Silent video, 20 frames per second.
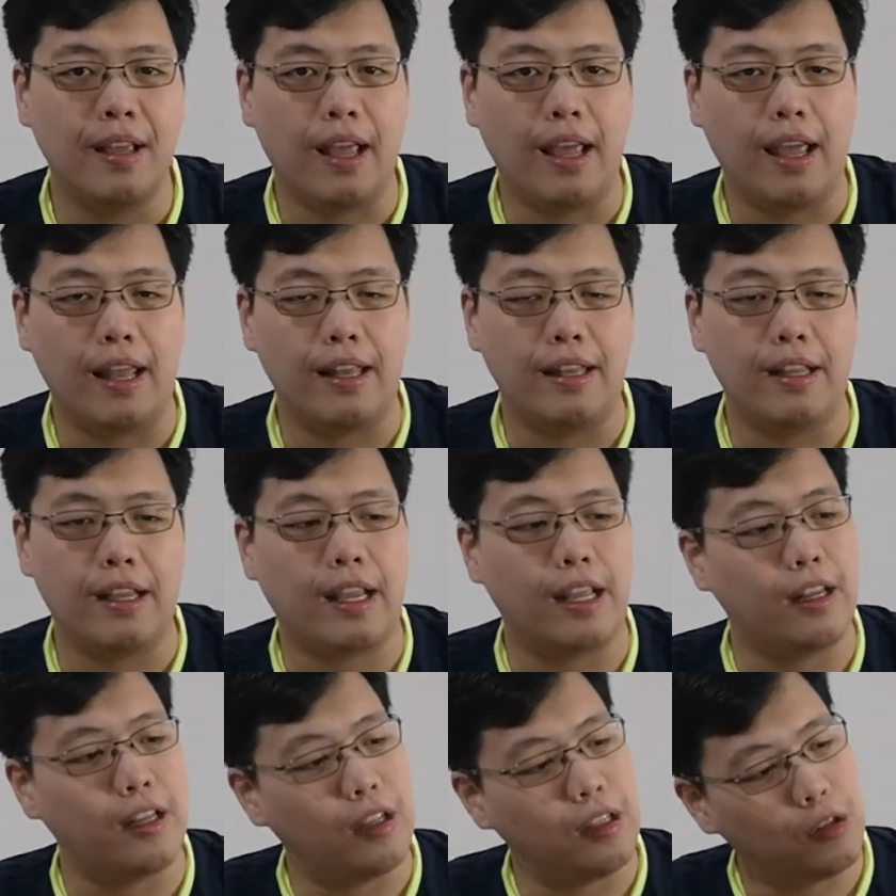and it
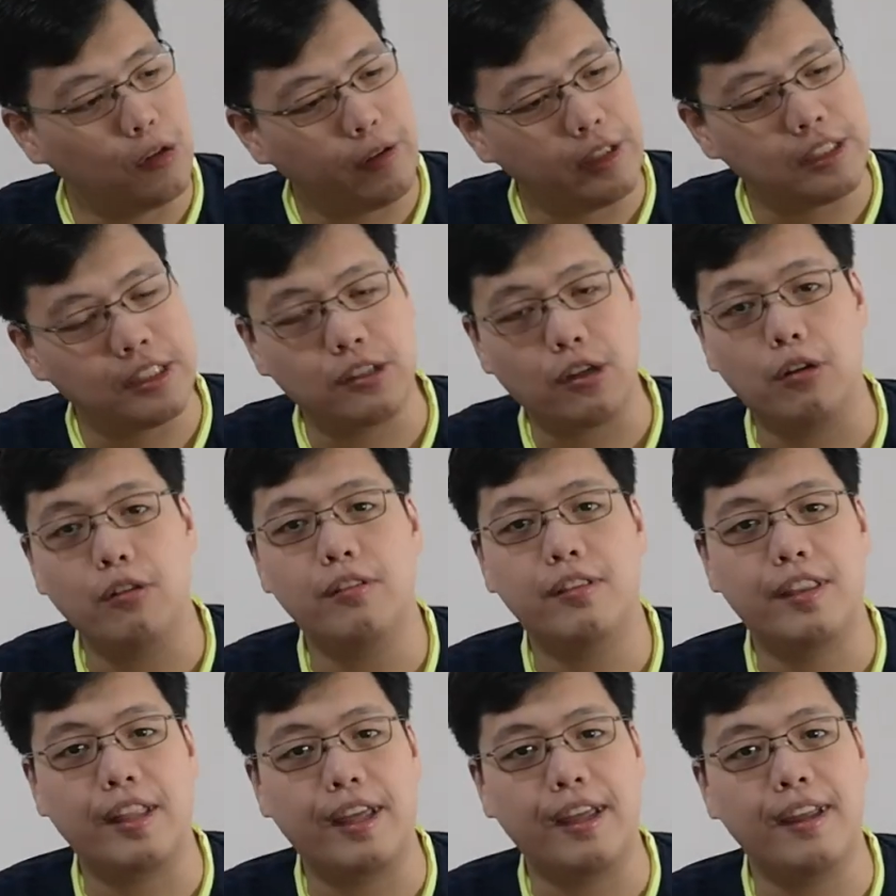can do its
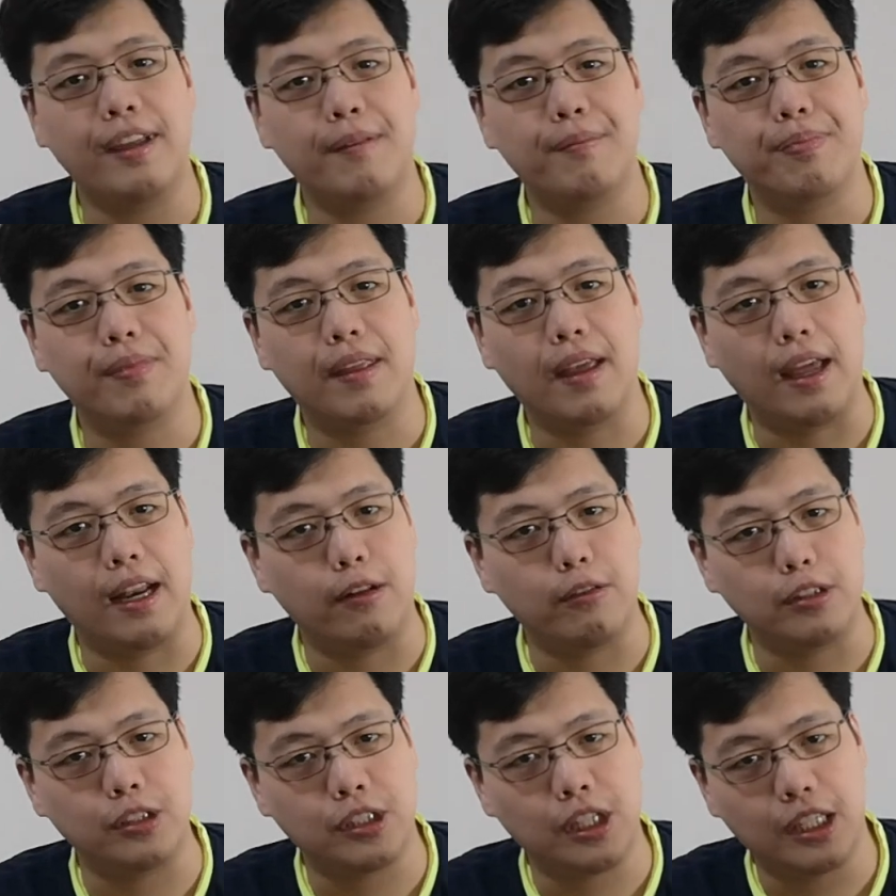own thing, and
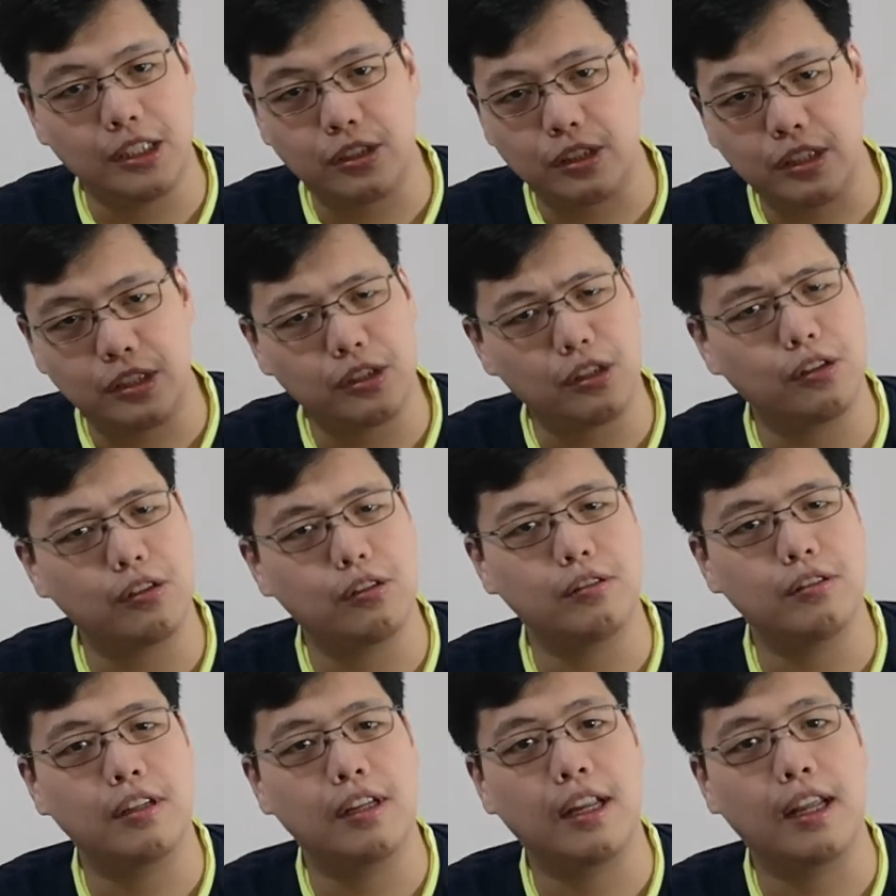it will charge on its
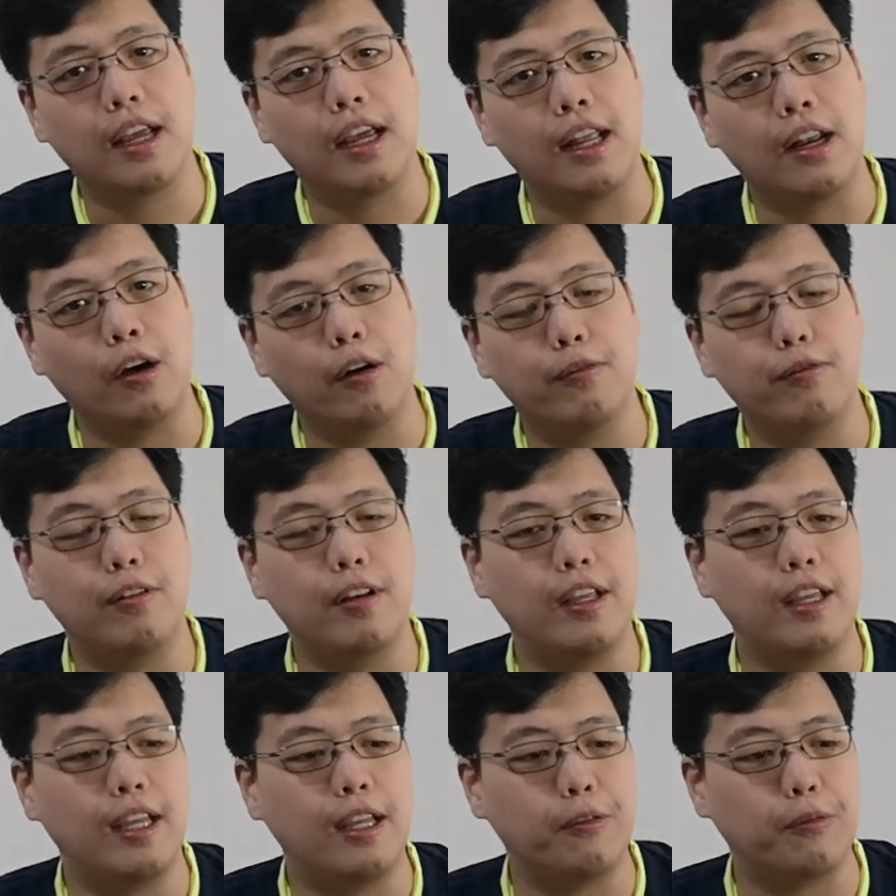own, and
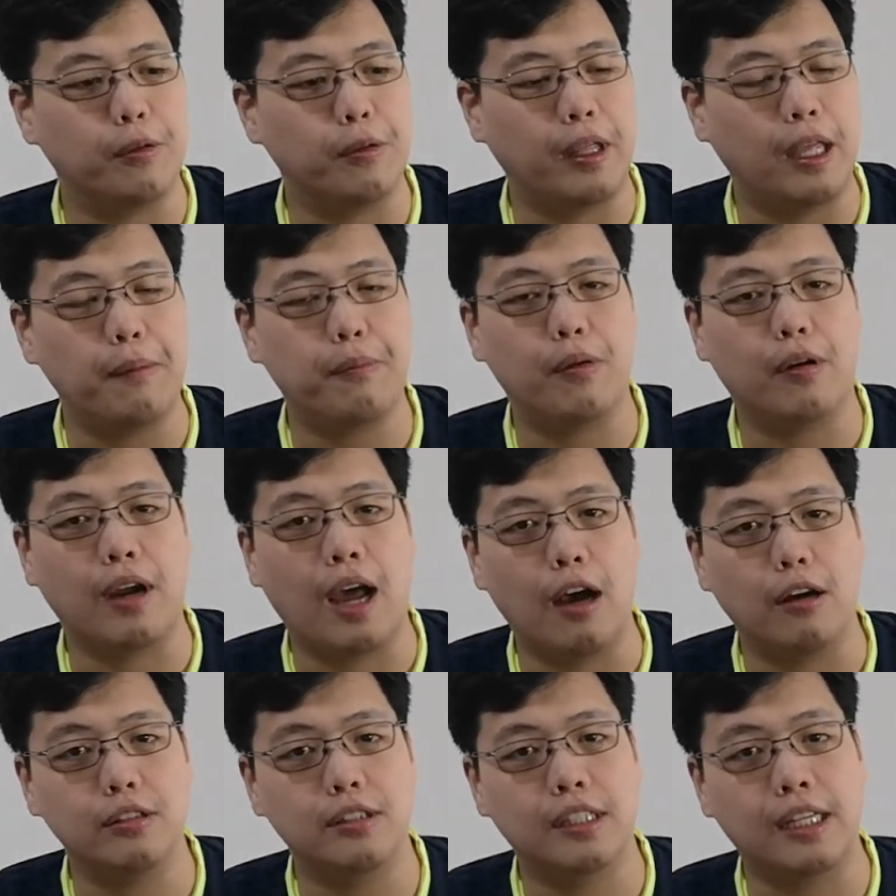hopefully it will keep your
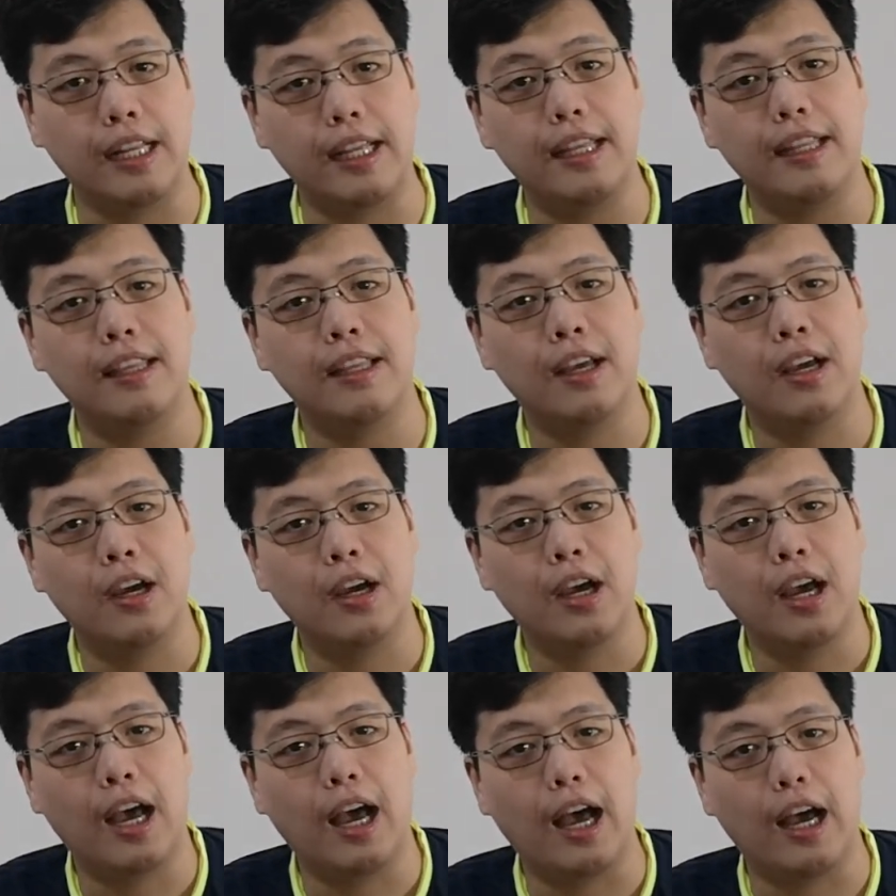house clean
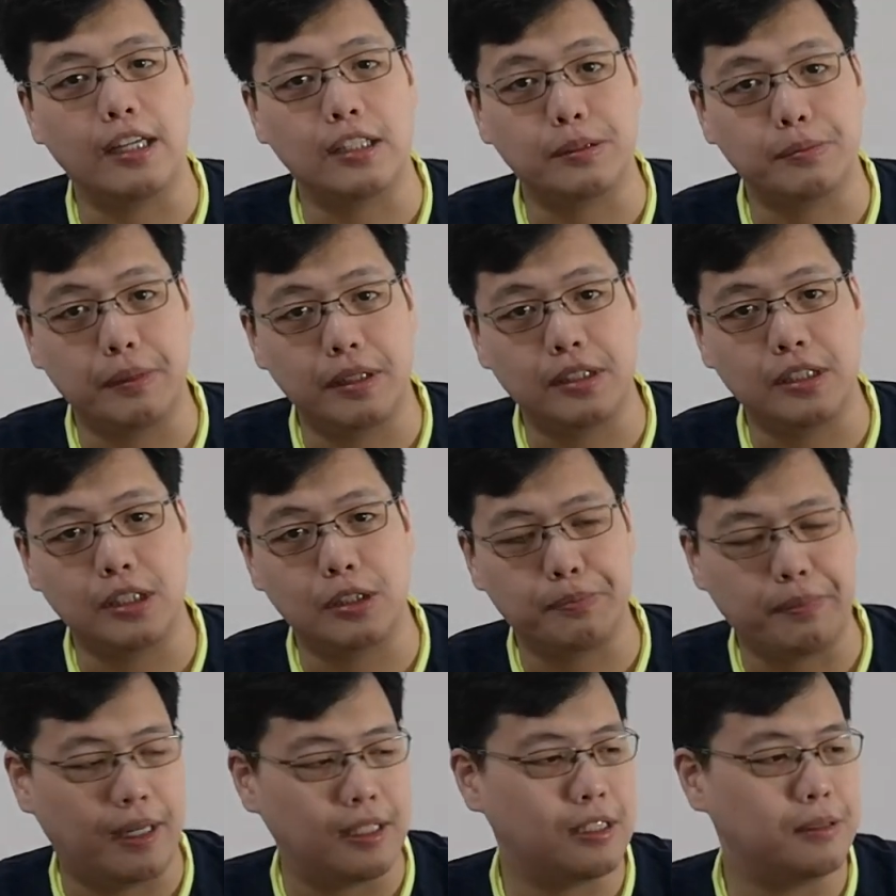as much as
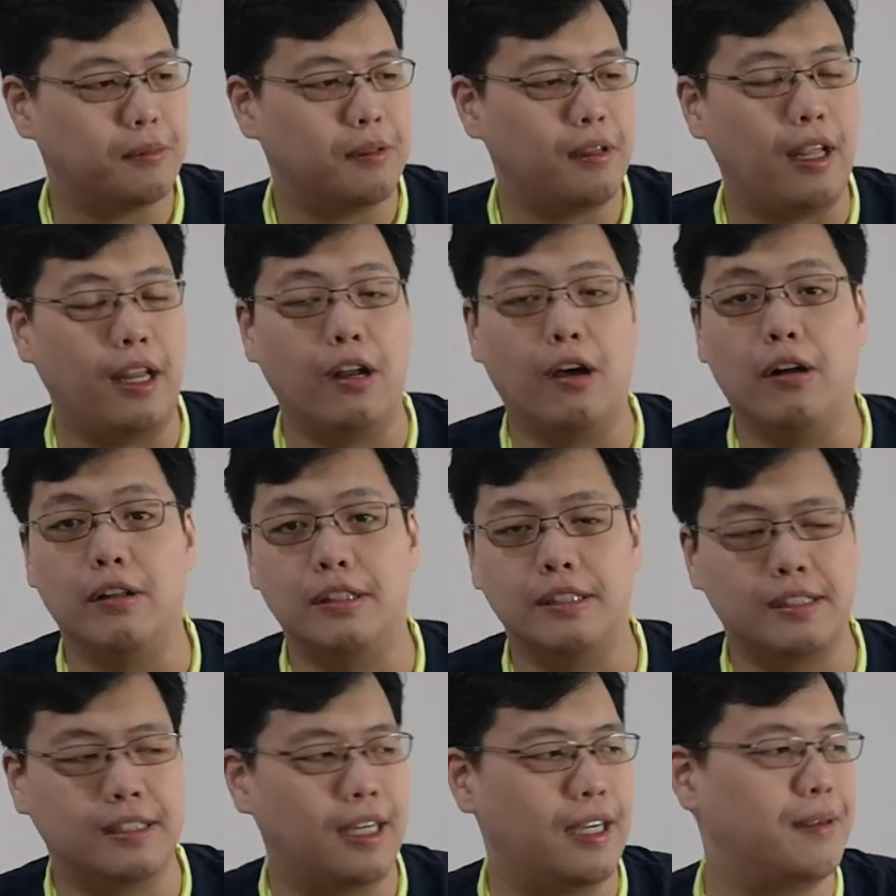possible and all
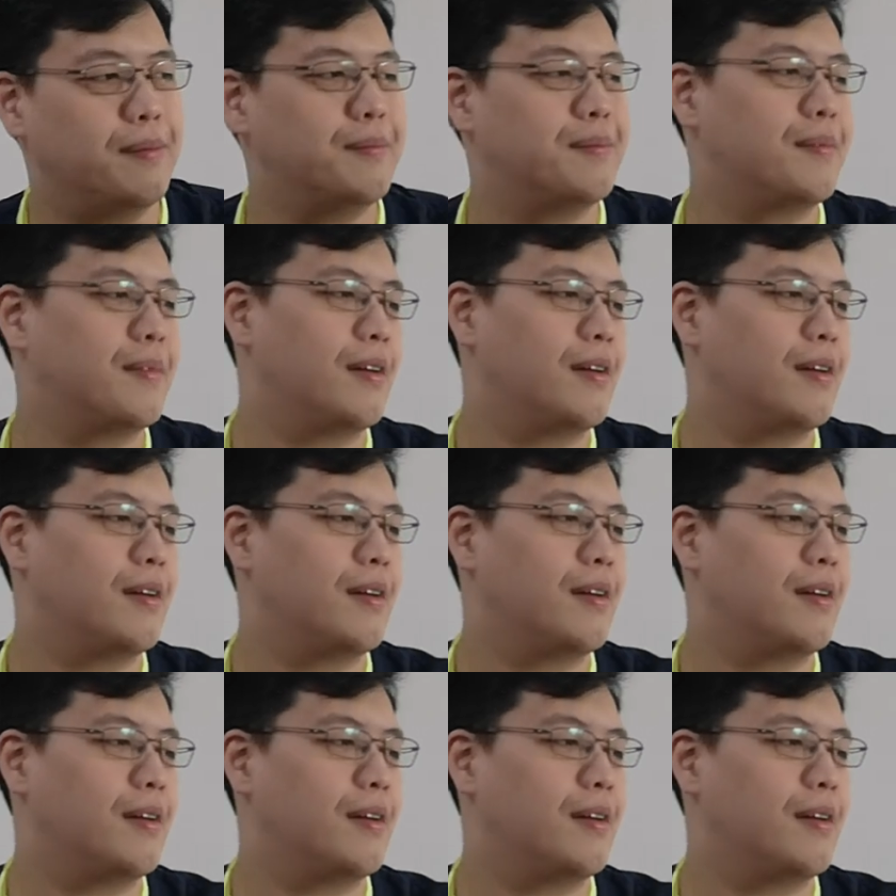the time.